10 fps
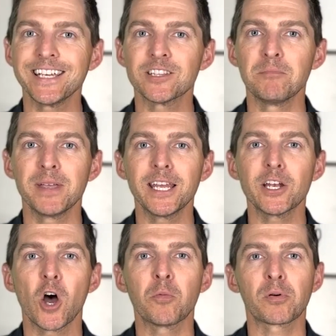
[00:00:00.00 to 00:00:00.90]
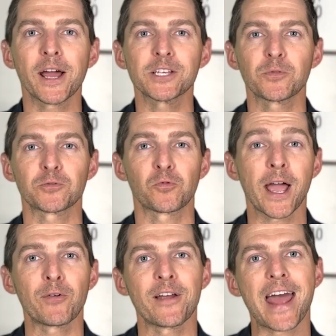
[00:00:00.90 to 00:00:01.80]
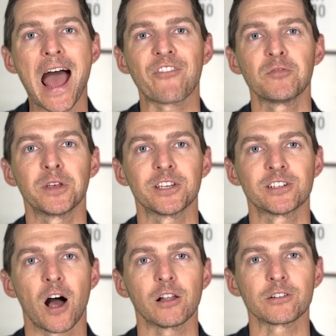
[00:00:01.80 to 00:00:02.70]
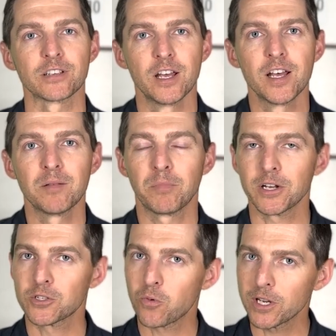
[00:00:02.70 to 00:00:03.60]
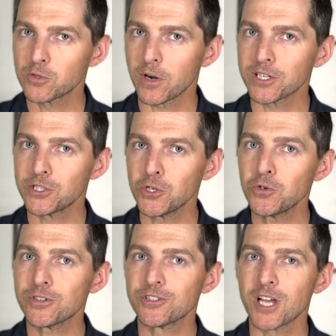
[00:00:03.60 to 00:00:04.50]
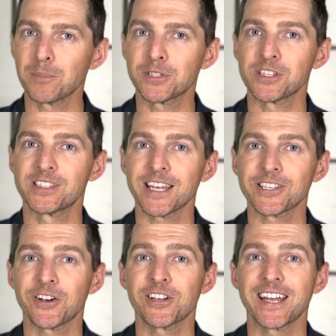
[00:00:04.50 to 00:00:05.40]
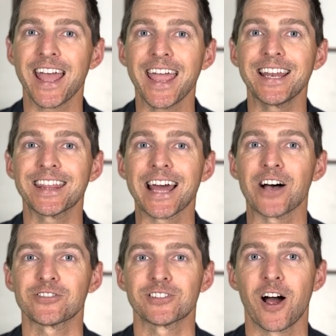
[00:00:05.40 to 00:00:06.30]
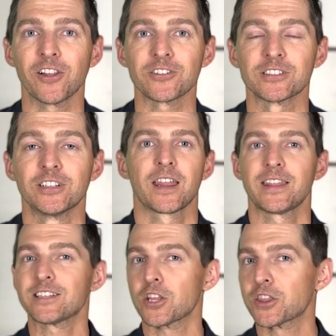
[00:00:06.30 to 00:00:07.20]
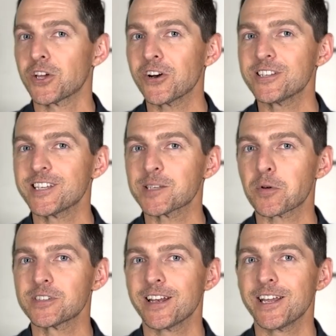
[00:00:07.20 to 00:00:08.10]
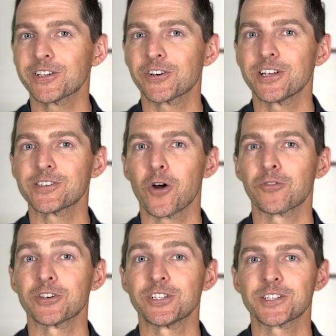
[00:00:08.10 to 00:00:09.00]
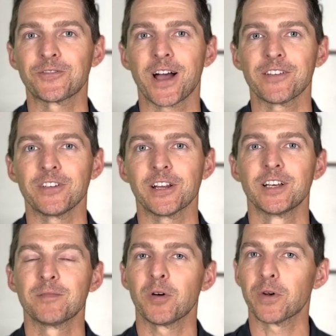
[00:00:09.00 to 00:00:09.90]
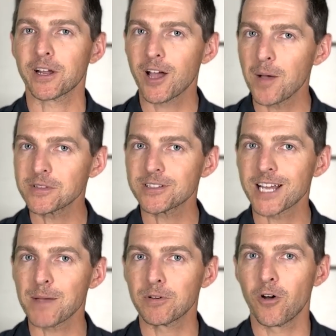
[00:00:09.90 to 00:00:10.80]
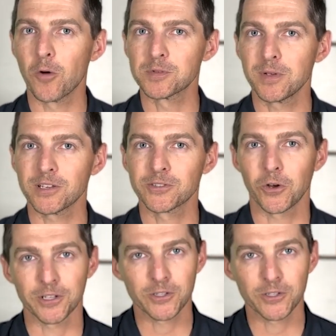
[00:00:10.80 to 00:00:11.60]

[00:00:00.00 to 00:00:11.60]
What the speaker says: the median home price was right around $500,000, but in 2022, jumped to $680,000. That's a 36% increase over just 5 years. But when it comes to the type of homes being sold, it's